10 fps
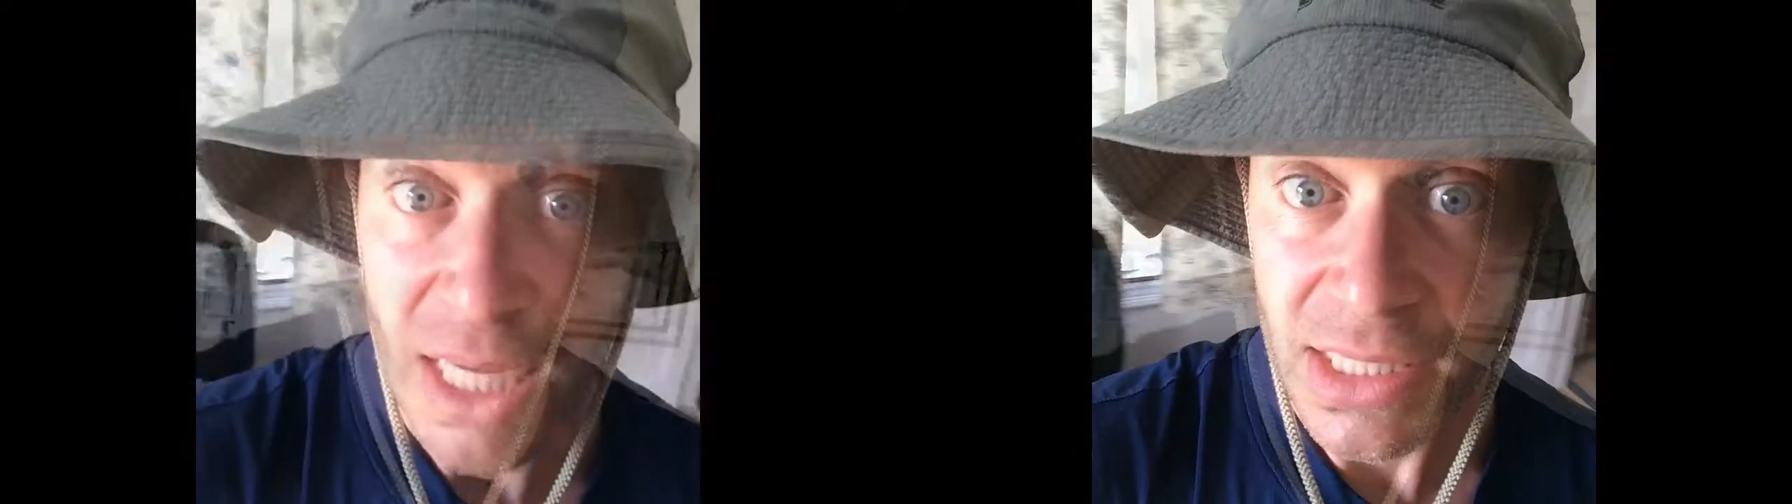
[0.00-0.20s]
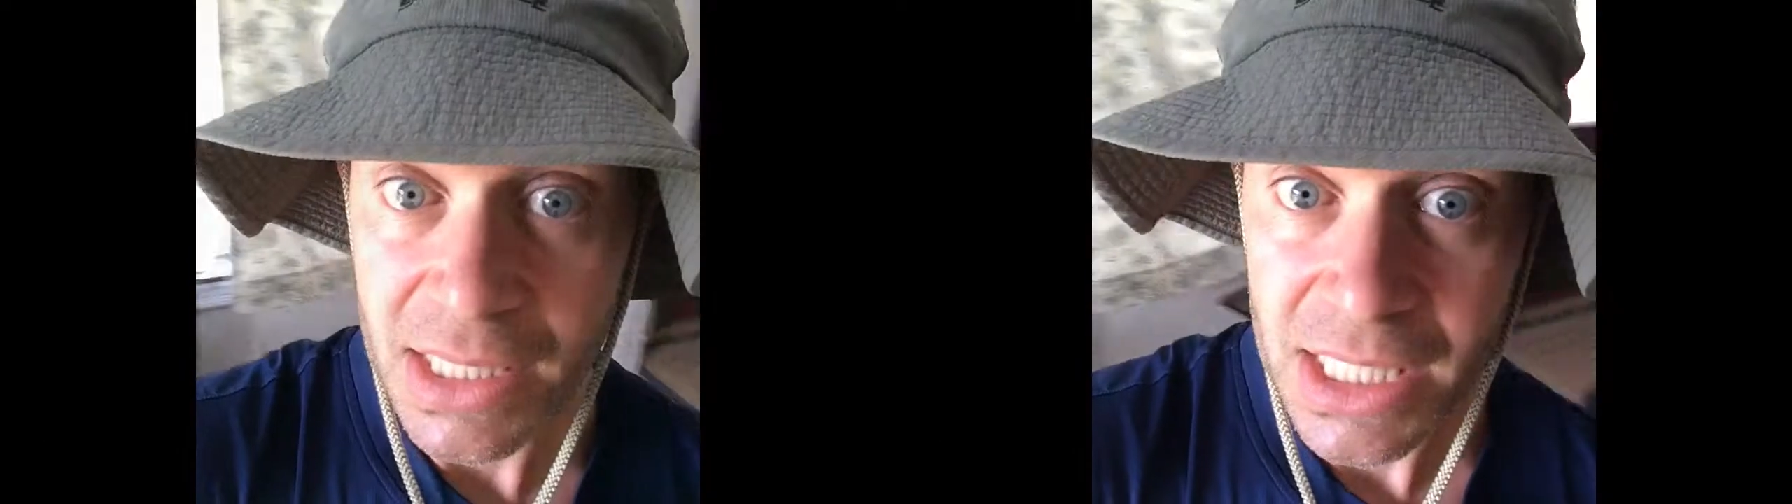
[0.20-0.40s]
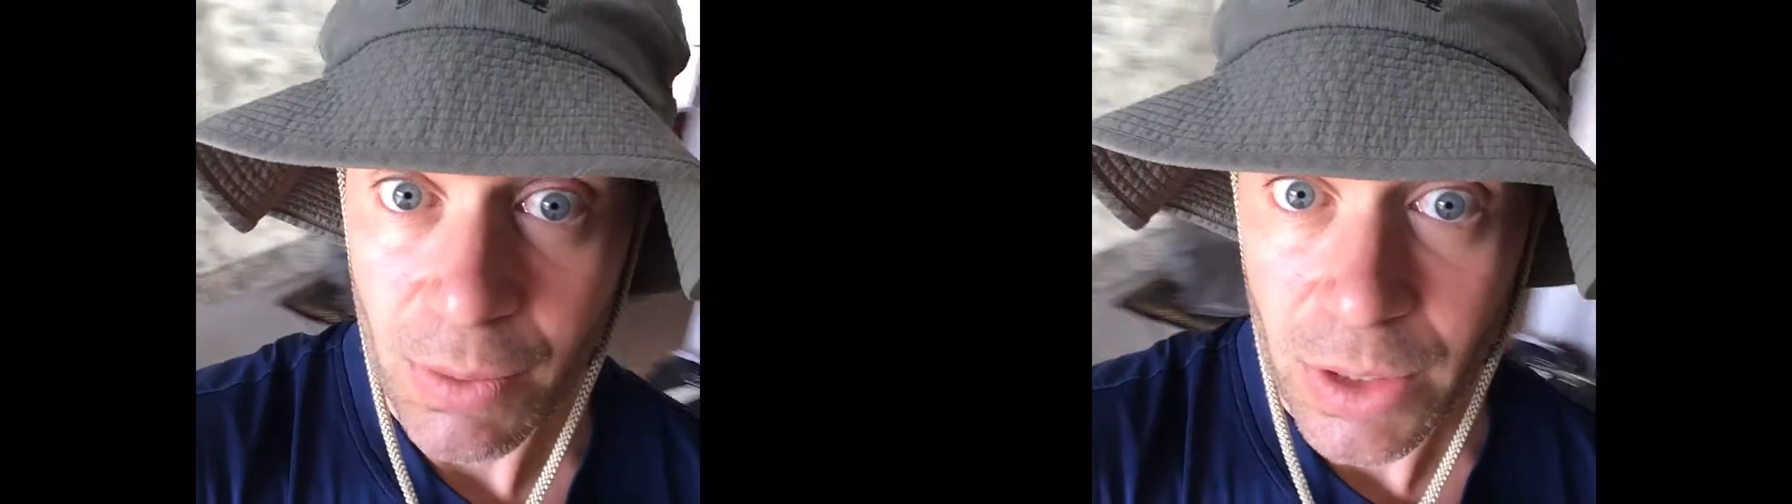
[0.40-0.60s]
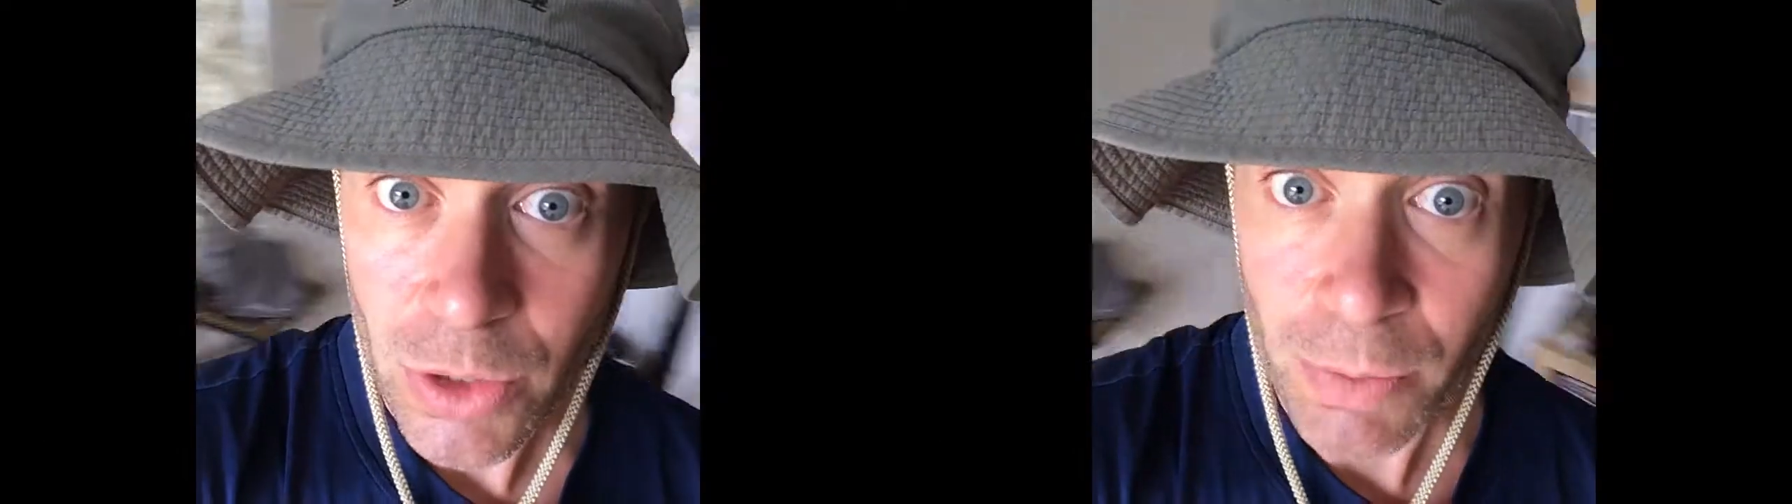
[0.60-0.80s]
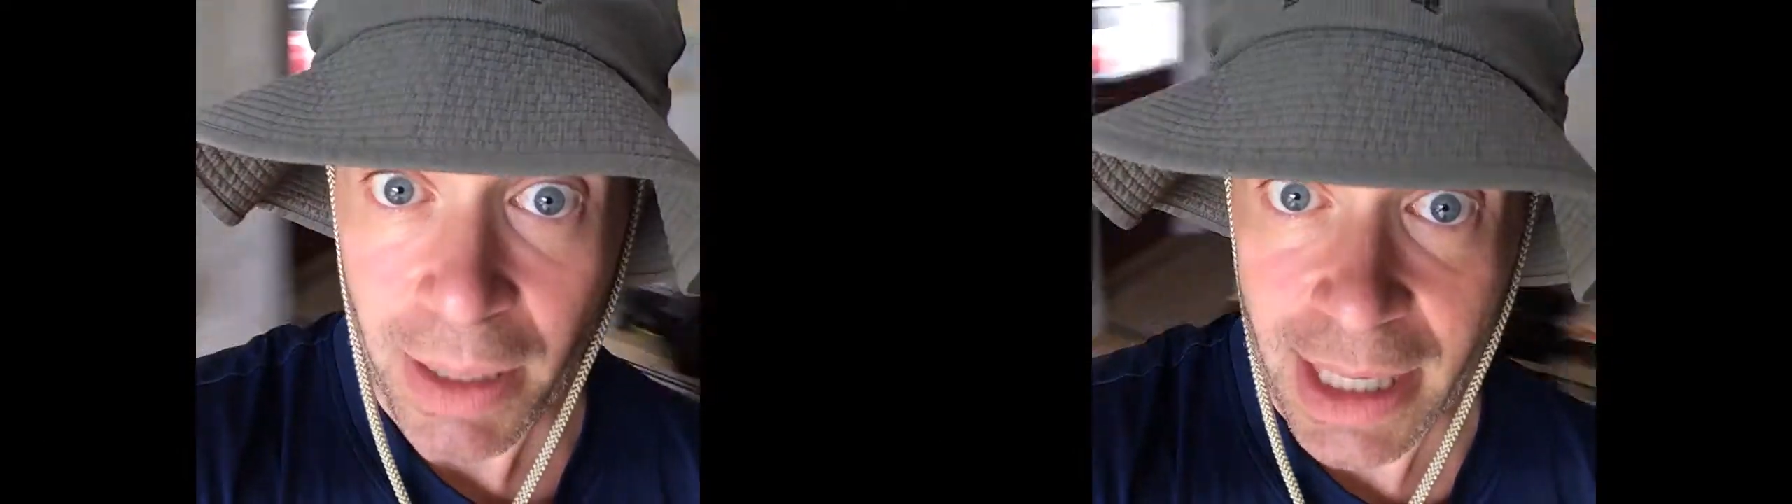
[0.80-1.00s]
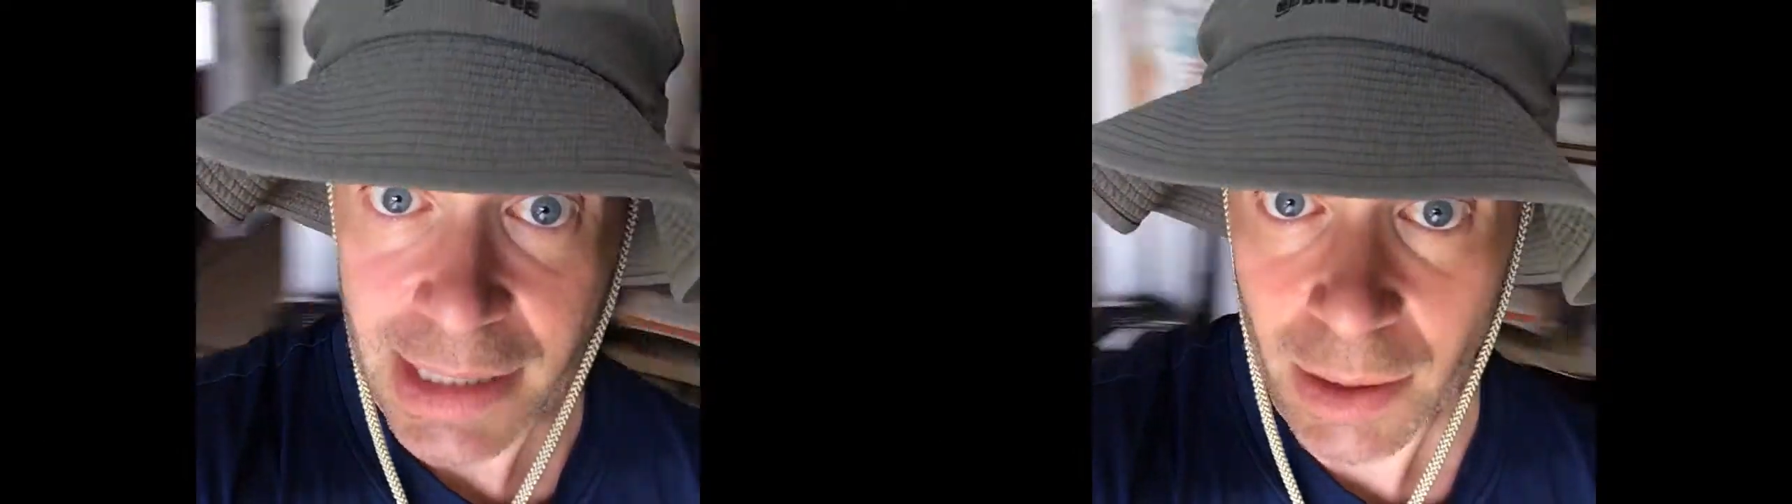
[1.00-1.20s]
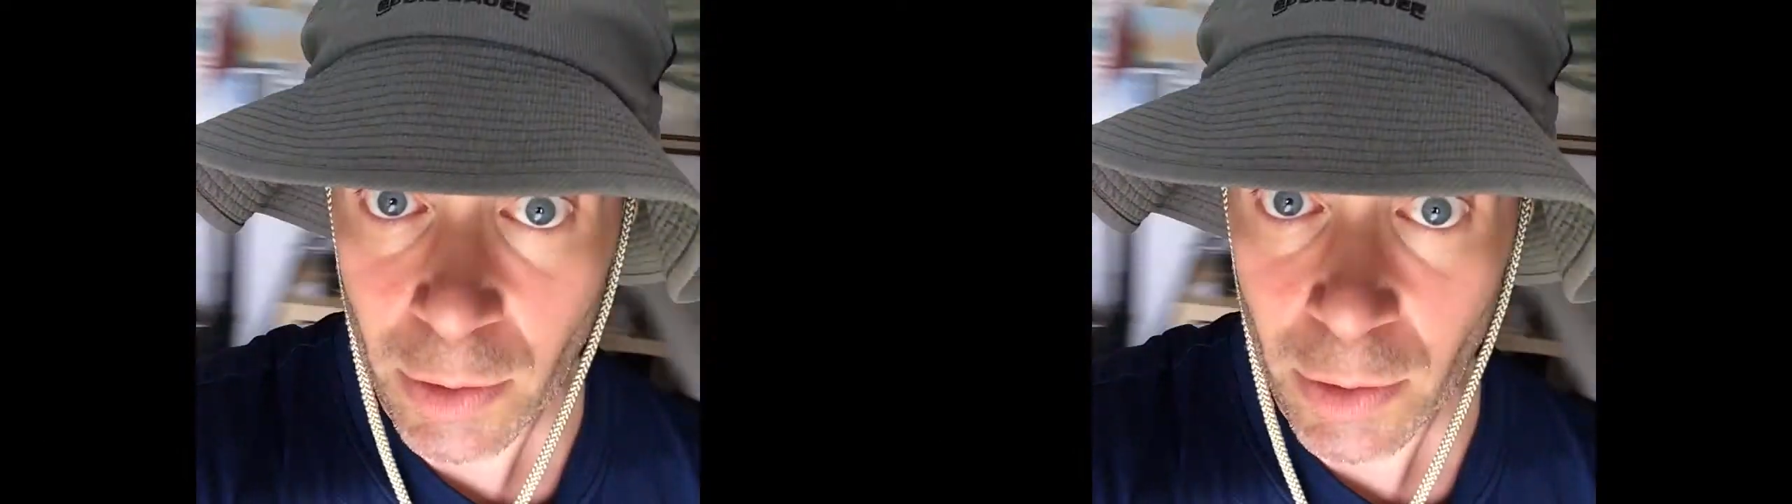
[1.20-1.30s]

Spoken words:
Since there are two plays,